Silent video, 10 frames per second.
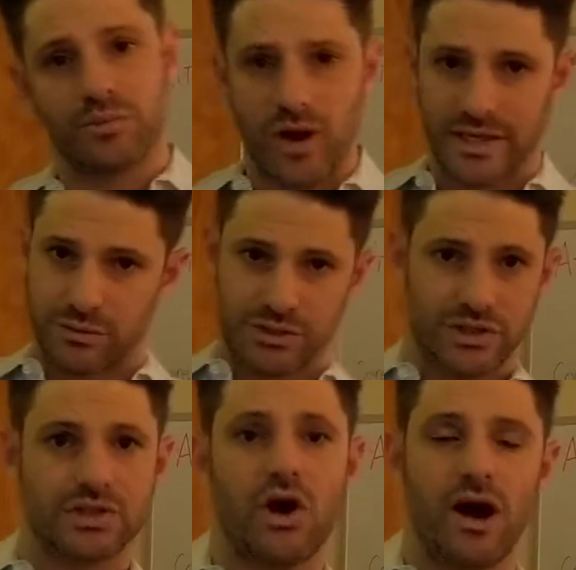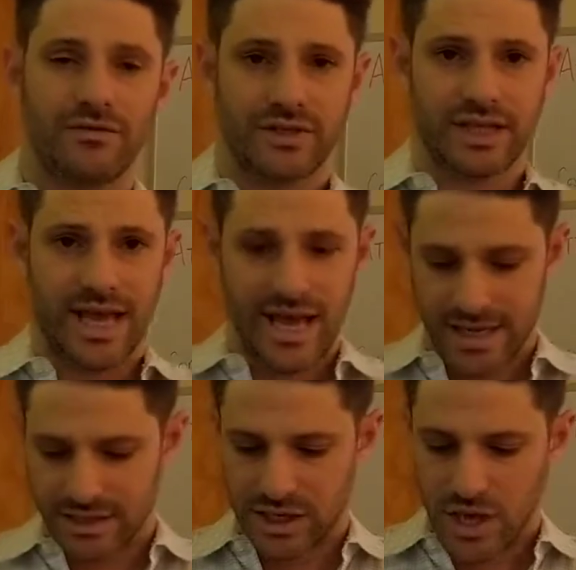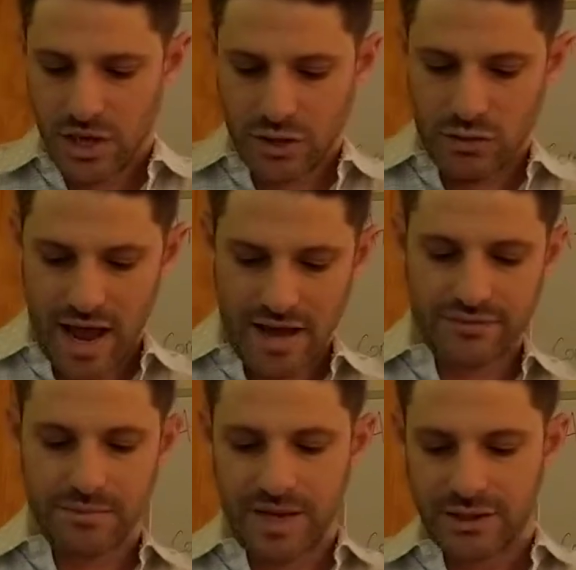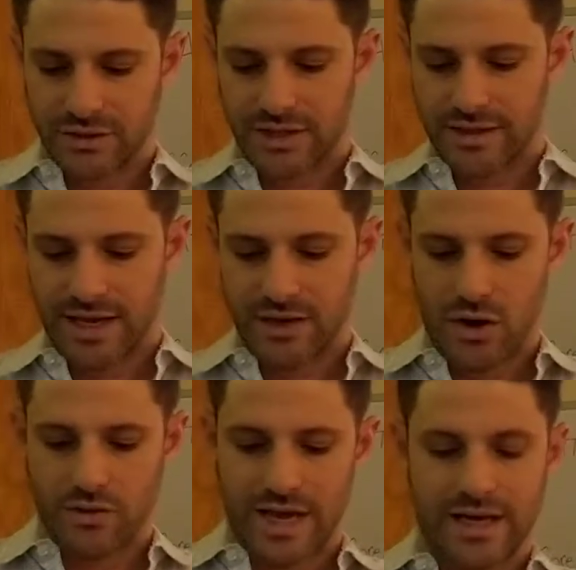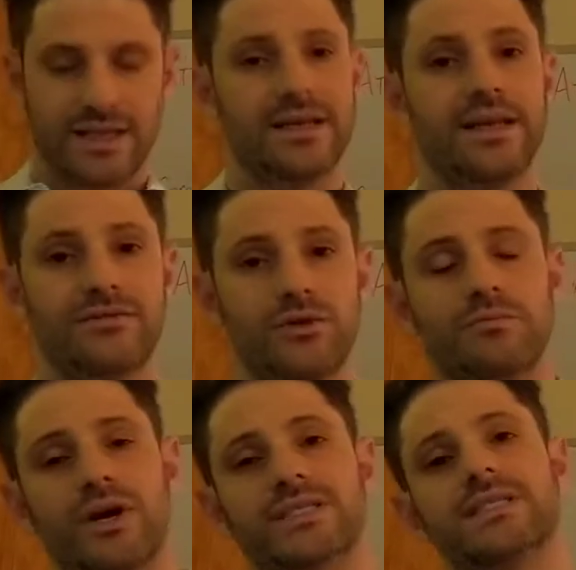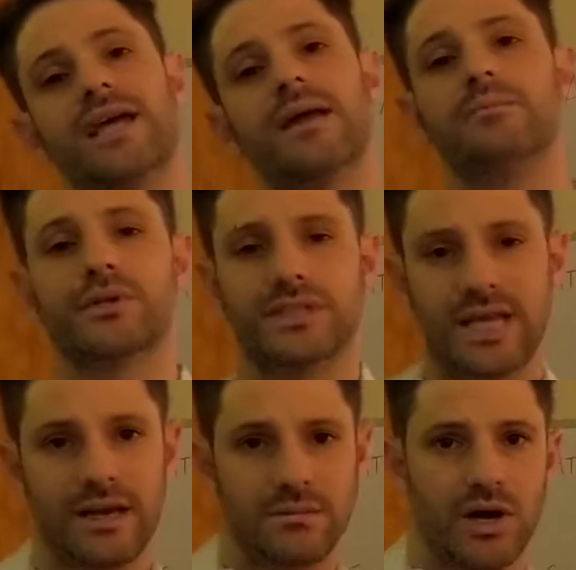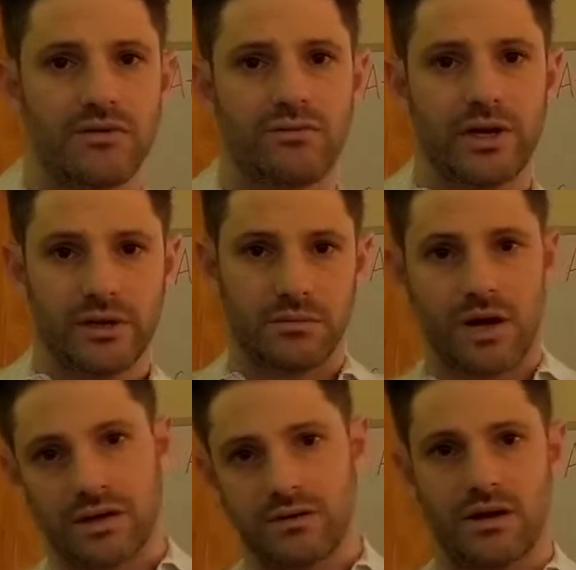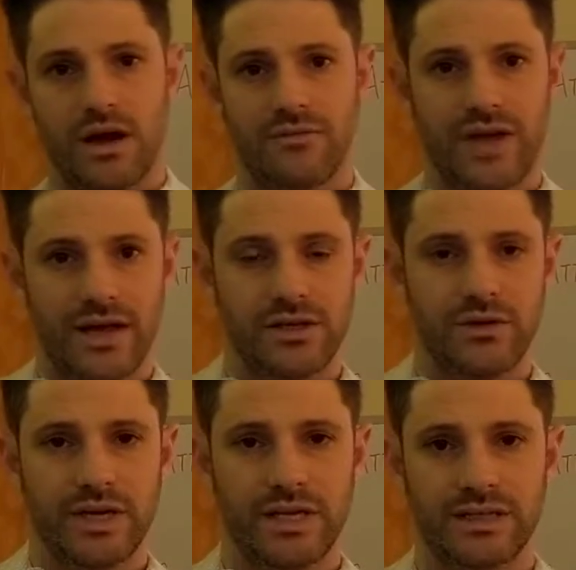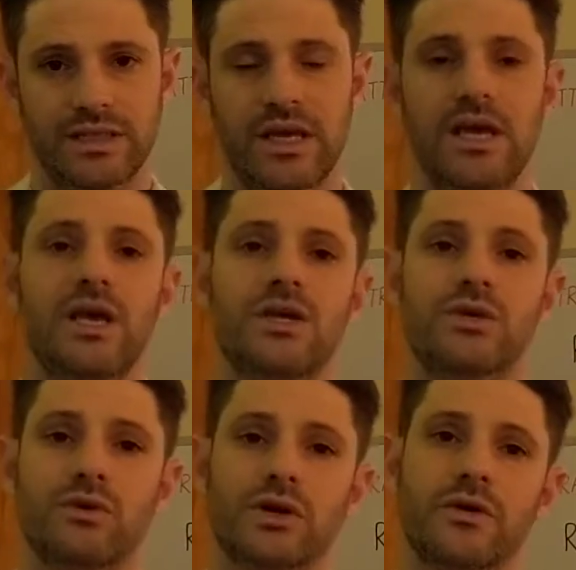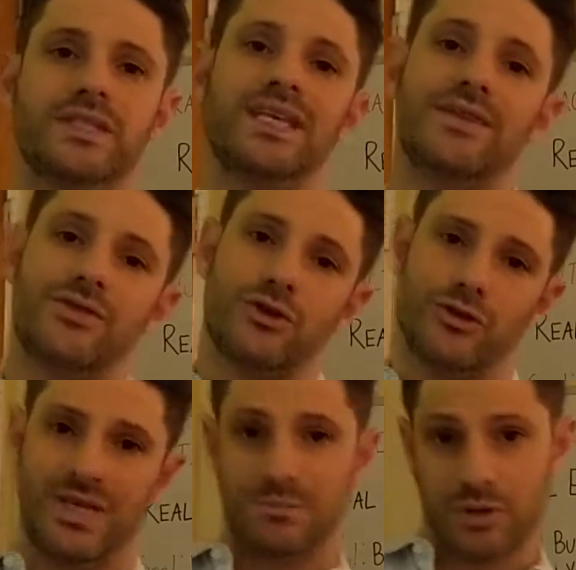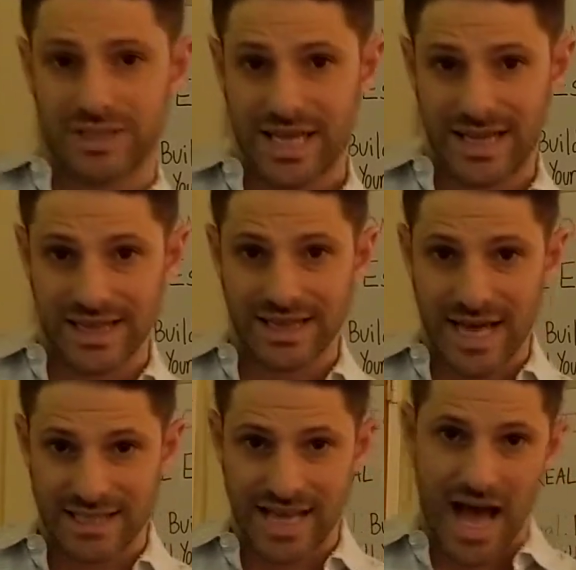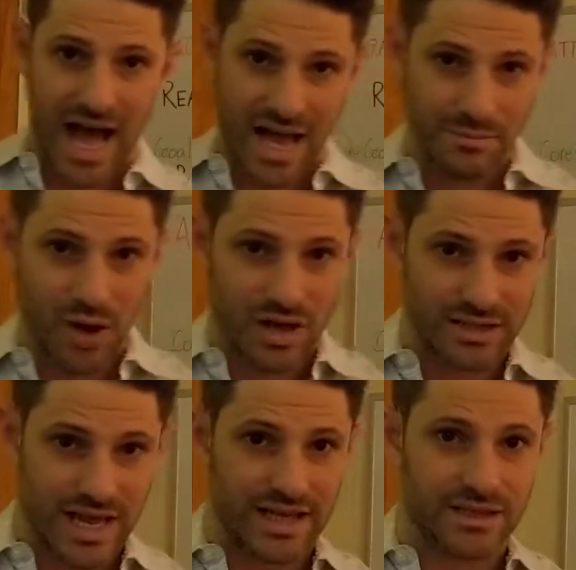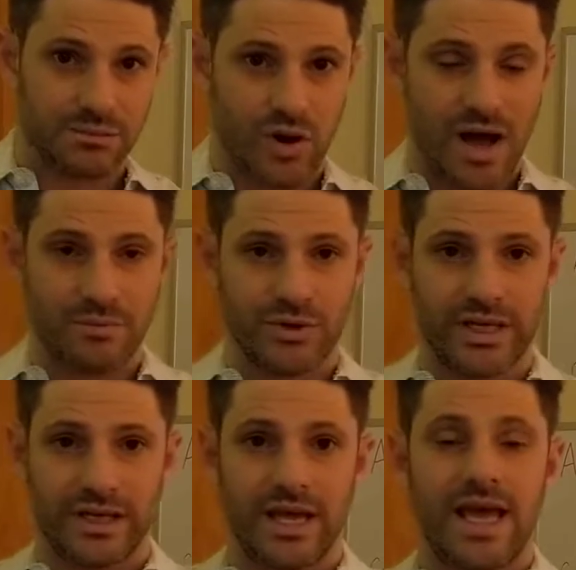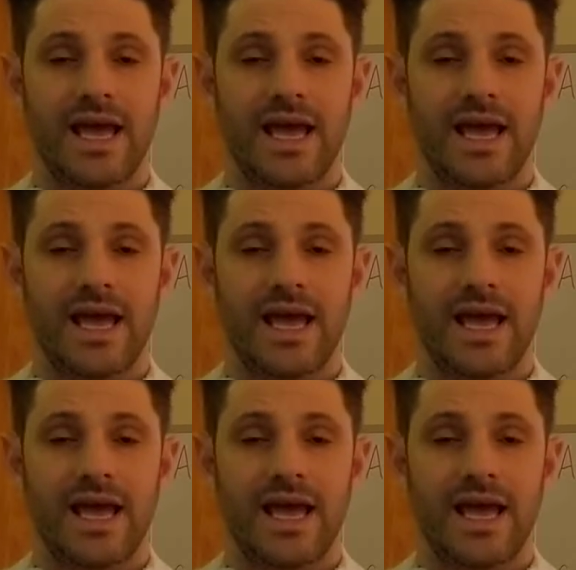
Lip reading: price, which is often the case, you have to make sure that they know that if you price 10% above what your market value is, you are going to get 30% less eyeballs on the property.